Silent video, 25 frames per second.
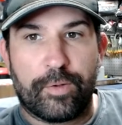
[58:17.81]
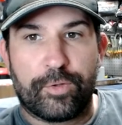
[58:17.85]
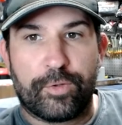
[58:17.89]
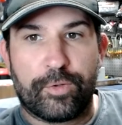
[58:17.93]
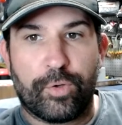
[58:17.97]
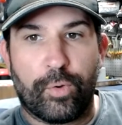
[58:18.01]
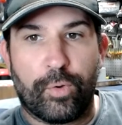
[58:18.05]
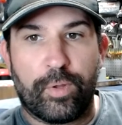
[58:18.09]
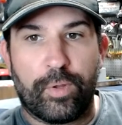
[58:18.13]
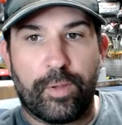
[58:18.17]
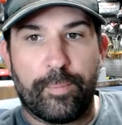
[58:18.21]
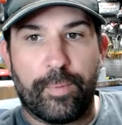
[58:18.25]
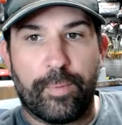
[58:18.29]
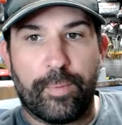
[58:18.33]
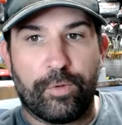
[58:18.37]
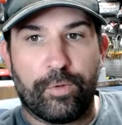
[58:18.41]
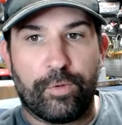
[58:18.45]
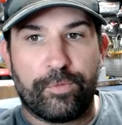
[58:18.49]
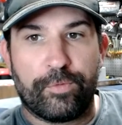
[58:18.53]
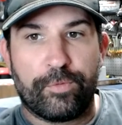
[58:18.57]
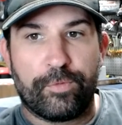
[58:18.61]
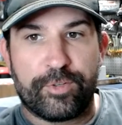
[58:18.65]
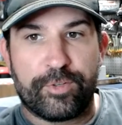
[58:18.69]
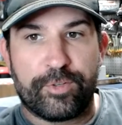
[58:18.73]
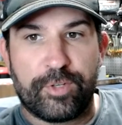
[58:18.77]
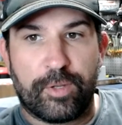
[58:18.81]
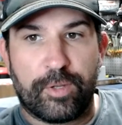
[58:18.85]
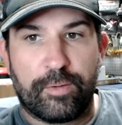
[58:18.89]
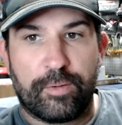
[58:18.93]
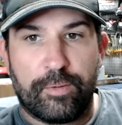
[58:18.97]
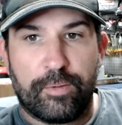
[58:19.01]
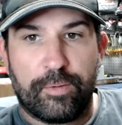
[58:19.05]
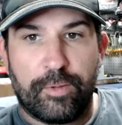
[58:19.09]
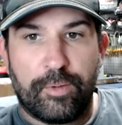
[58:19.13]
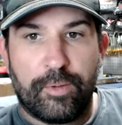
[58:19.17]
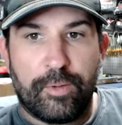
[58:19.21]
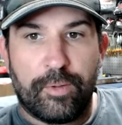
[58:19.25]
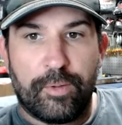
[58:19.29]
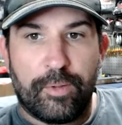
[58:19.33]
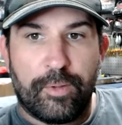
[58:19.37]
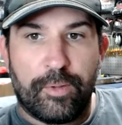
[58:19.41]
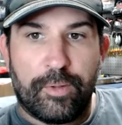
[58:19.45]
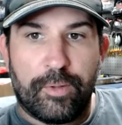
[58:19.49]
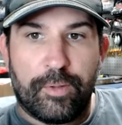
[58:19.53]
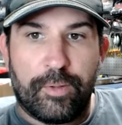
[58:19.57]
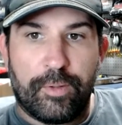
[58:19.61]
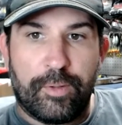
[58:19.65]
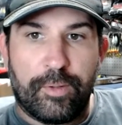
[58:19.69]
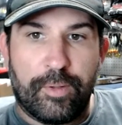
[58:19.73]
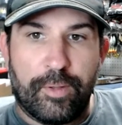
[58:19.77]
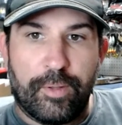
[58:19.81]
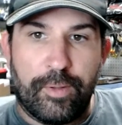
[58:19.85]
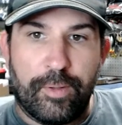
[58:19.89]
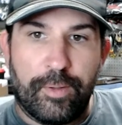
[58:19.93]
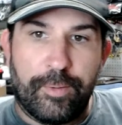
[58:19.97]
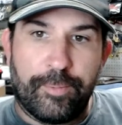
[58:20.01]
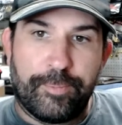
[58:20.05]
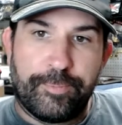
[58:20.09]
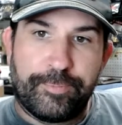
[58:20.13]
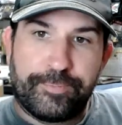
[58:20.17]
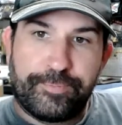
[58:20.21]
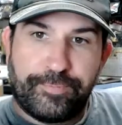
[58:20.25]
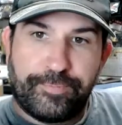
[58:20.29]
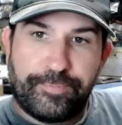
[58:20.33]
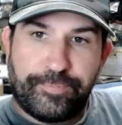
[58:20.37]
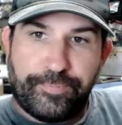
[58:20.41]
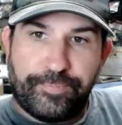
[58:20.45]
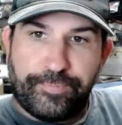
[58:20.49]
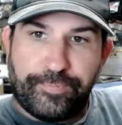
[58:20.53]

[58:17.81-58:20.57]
toilet bowl flushing. Um,